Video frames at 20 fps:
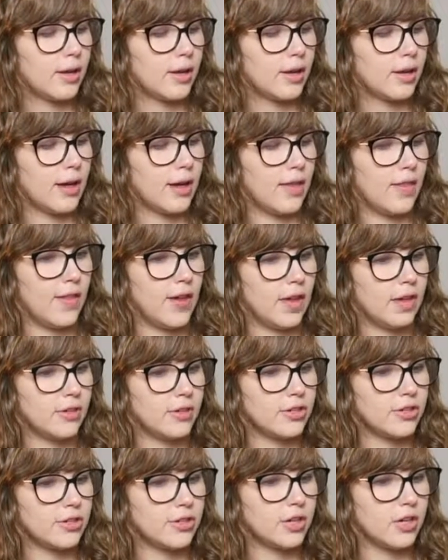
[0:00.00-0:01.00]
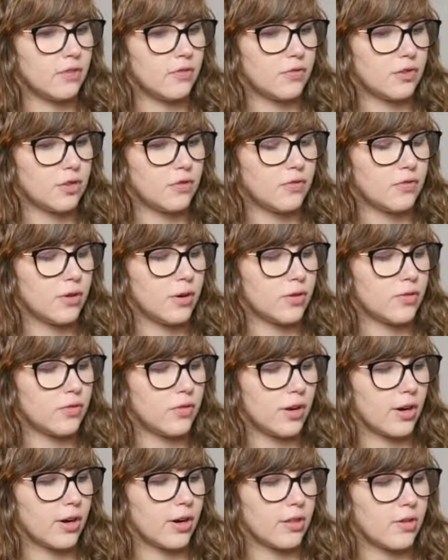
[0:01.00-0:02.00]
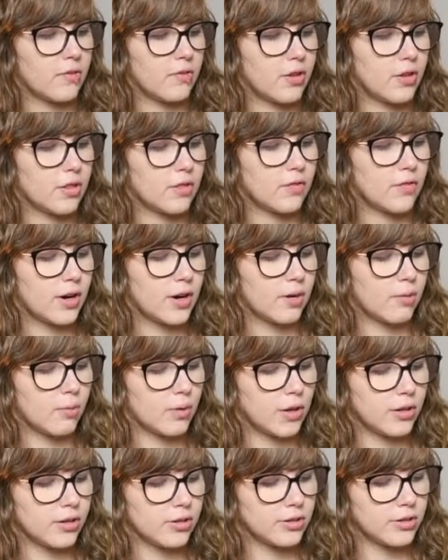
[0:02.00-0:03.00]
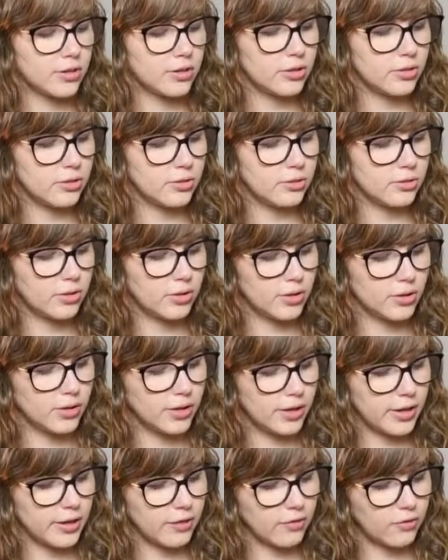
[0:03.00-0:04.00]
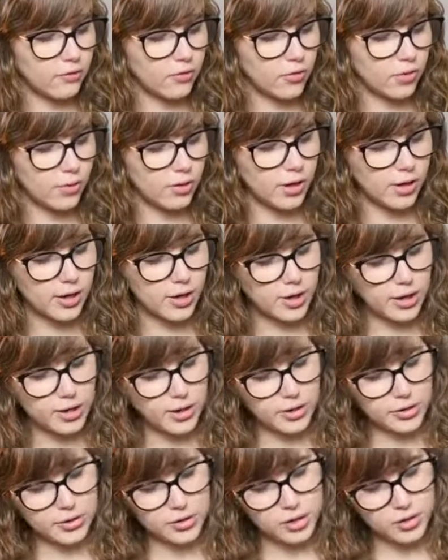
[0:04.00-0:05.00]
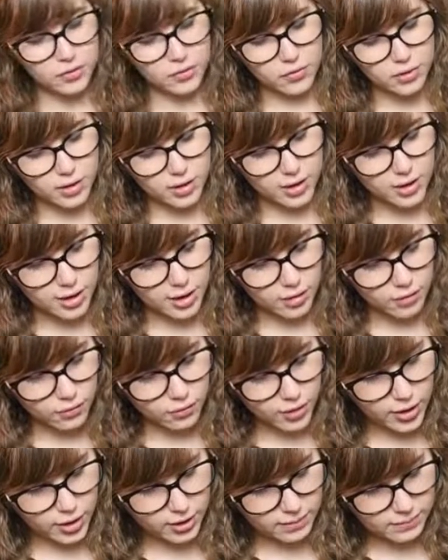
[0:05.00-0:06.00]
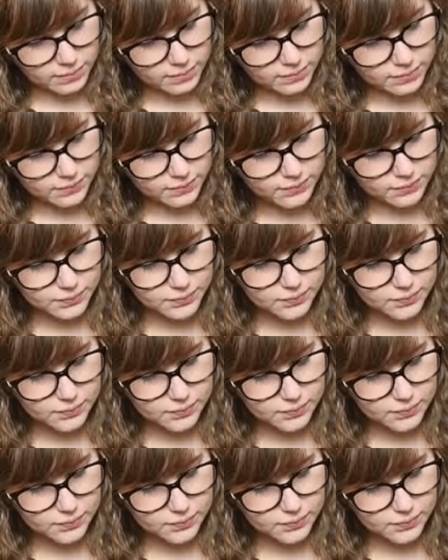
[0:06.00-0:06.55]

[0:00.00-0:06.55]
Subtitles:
and then shift your first finger to the 5th fret. 1, 2, 3, 4. Shift to the 9th fret. Now